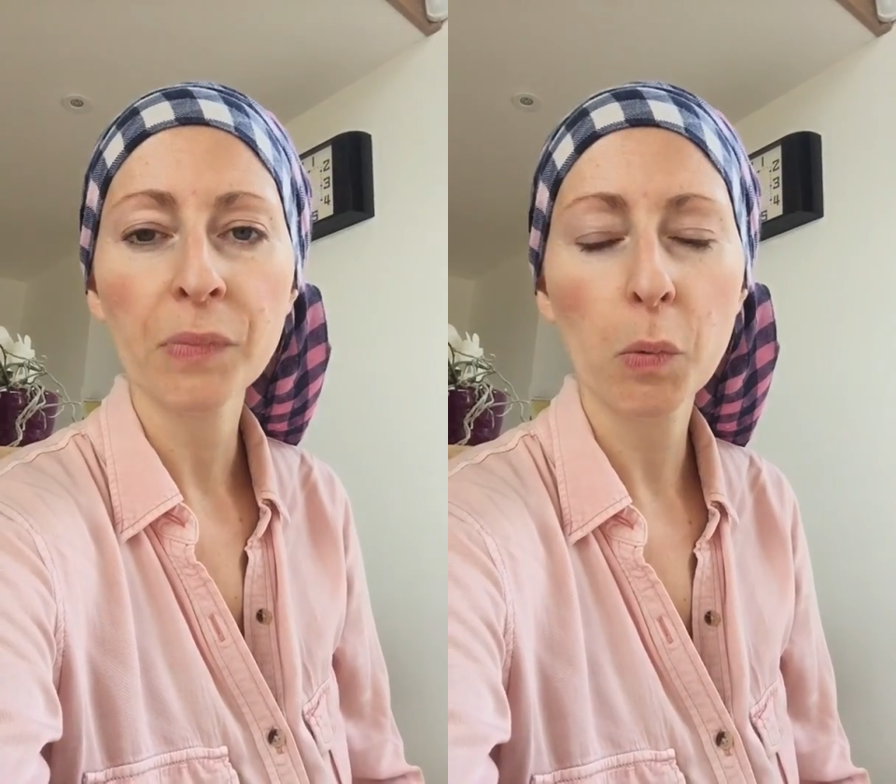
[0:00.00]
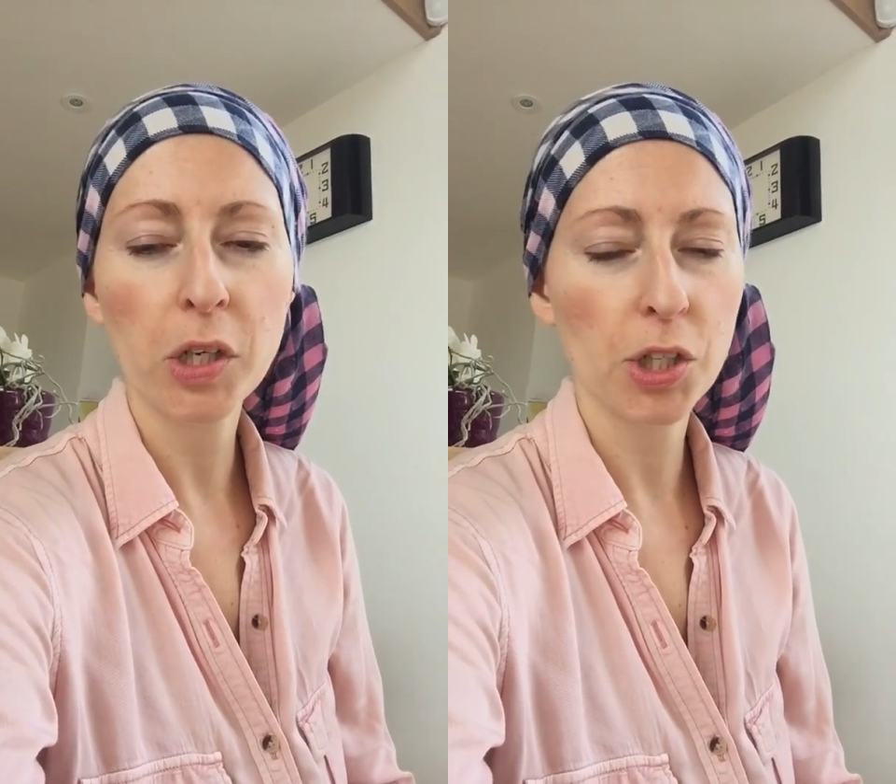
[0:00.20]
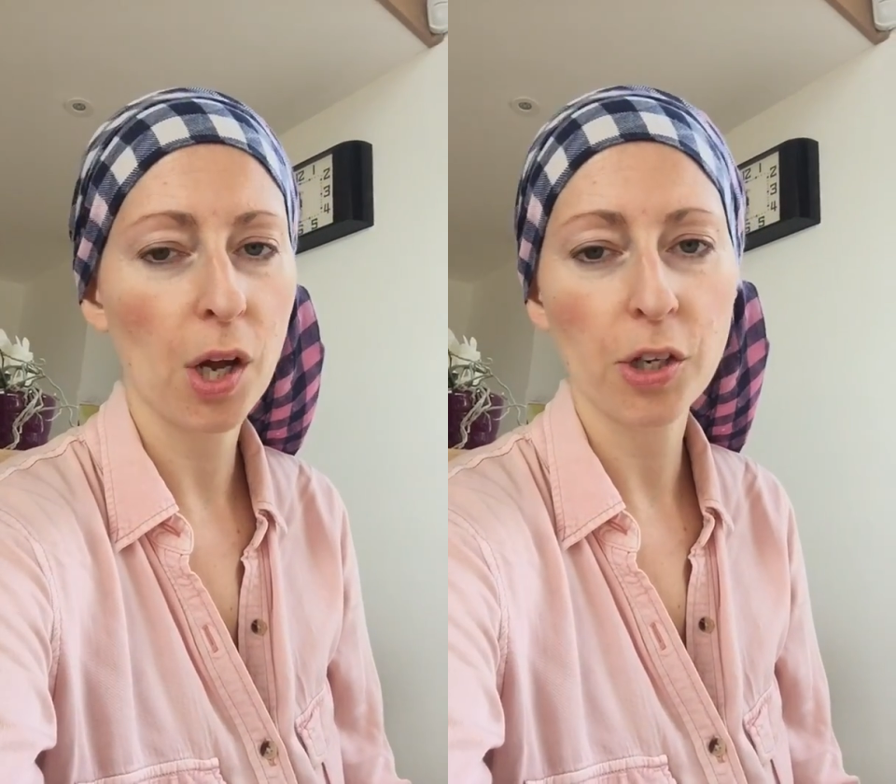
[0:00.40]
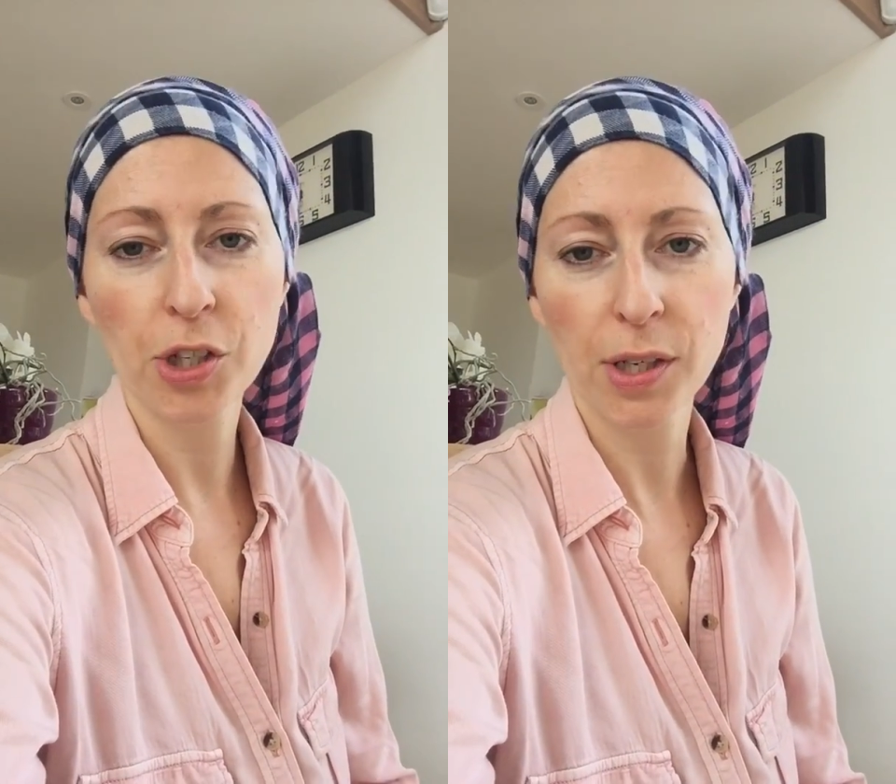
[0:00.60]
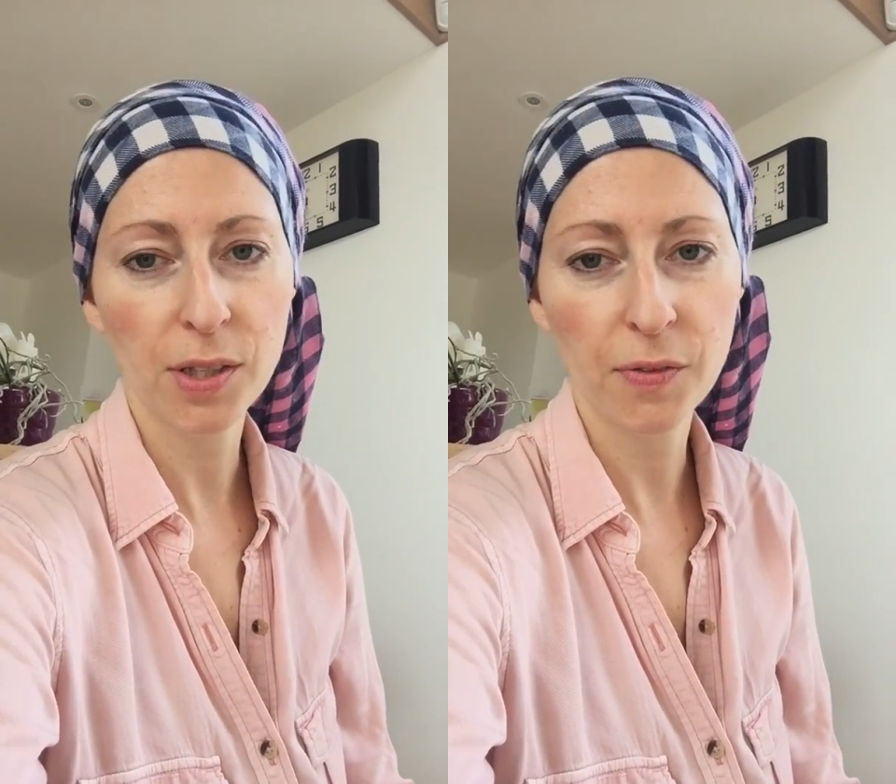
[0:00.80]
which are
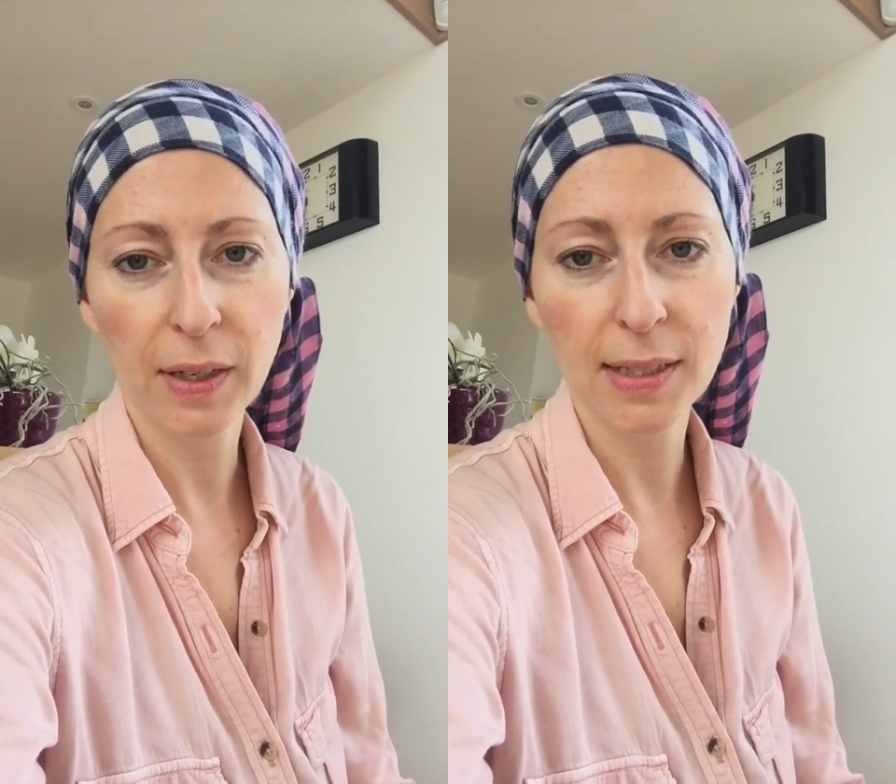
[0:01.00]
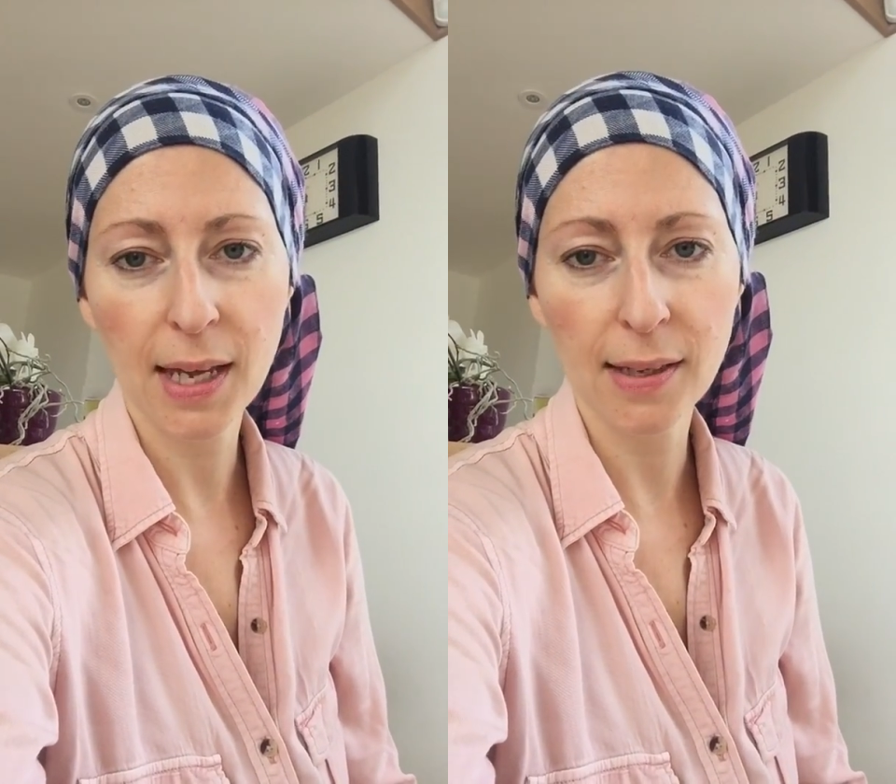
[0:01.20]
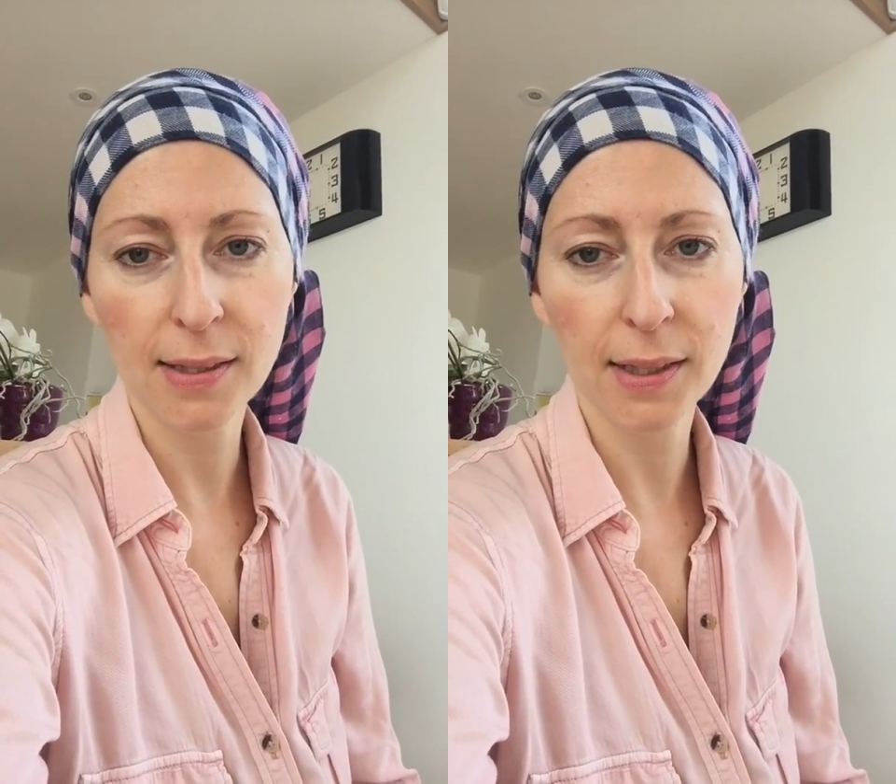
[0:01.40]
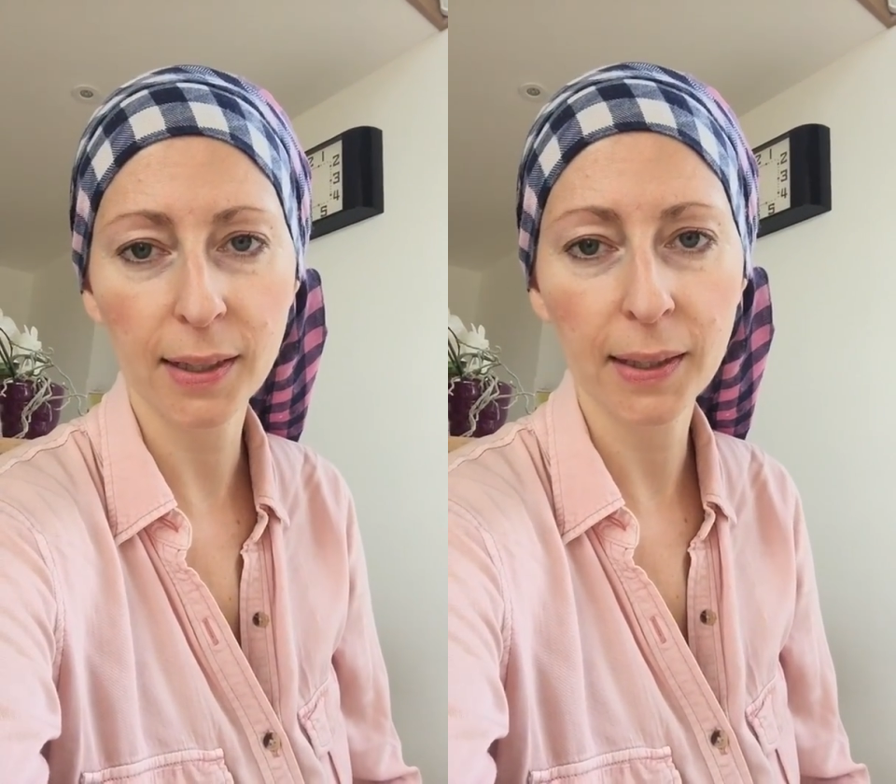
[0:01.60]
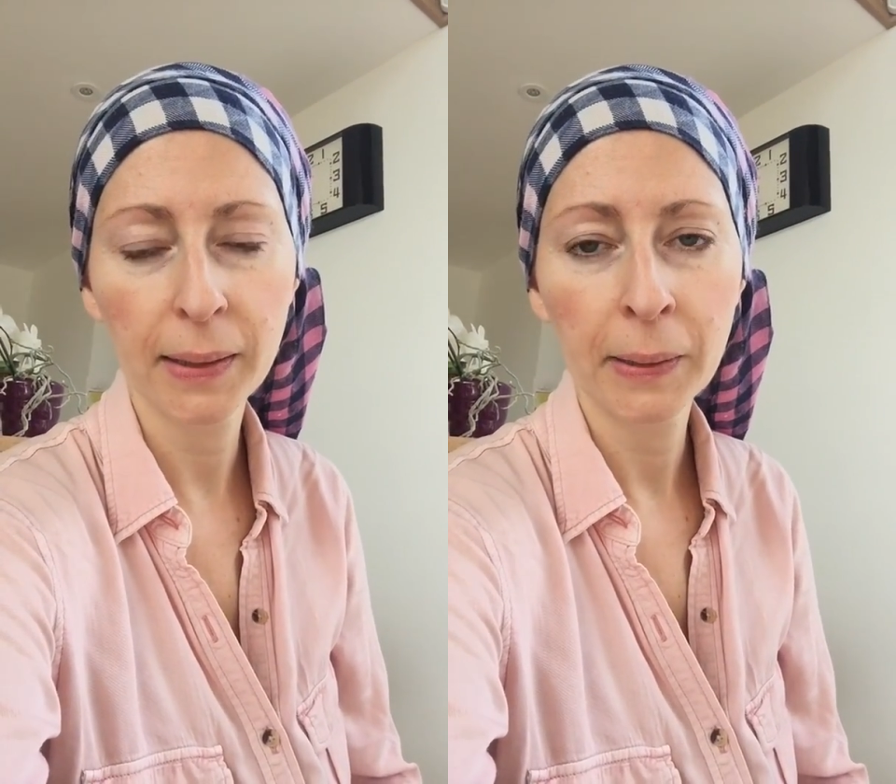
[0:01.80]
just
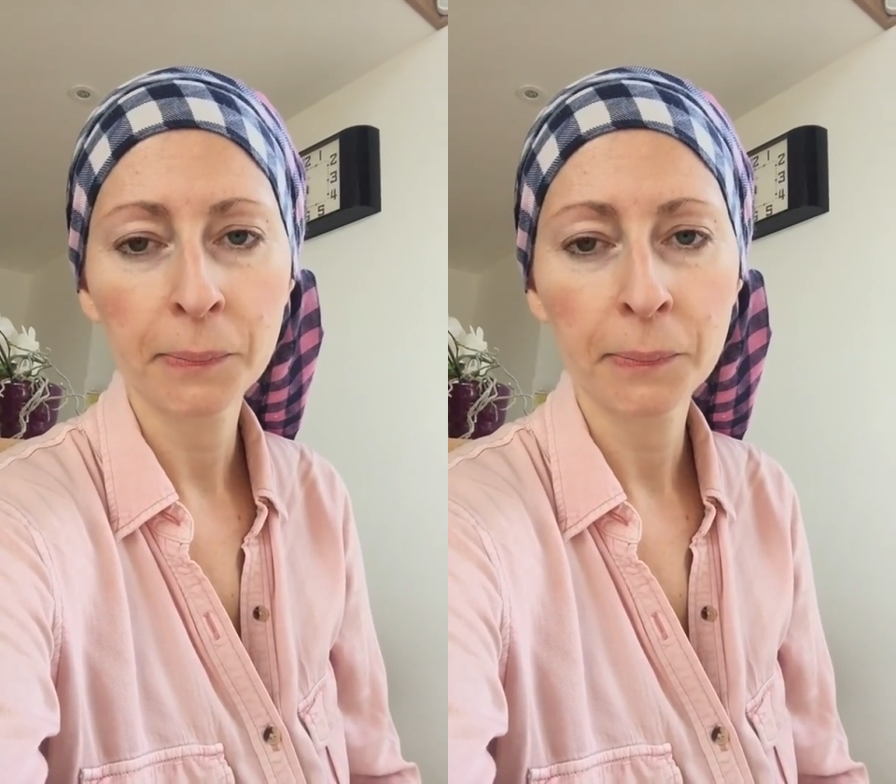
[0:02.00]
fantastic.